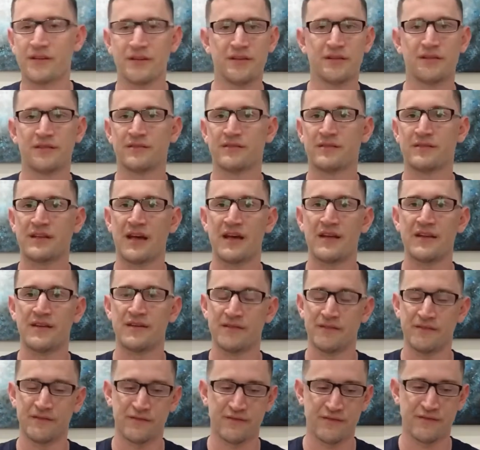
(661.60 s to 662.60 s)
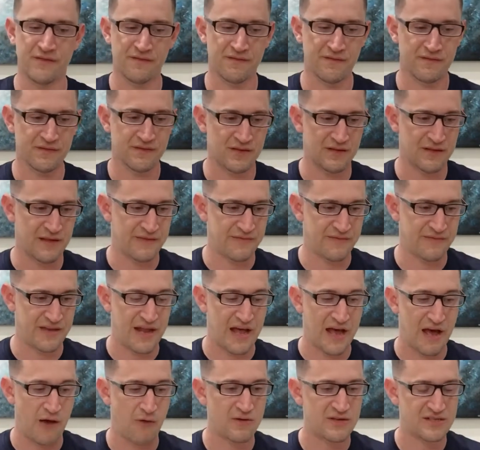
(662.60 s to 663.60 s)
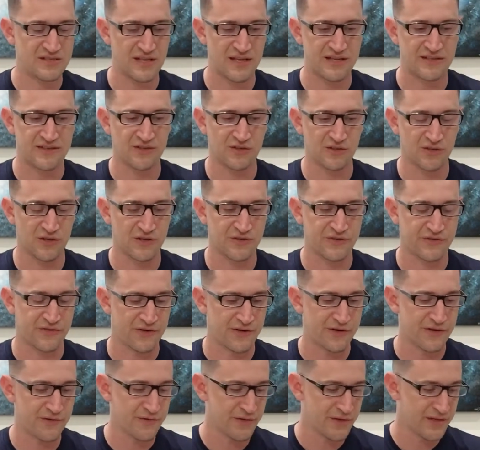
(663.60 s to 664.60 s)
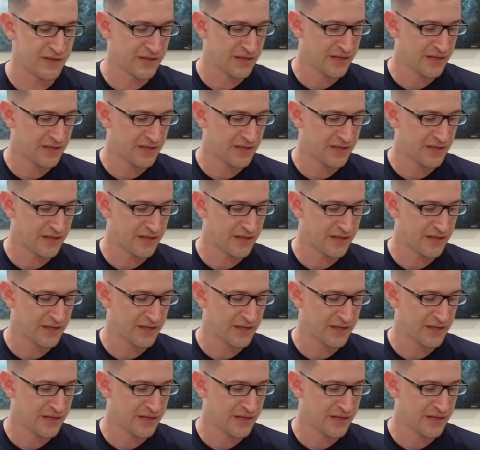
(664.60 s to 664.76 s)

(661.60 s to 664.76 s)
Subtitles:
to that I always like to look through.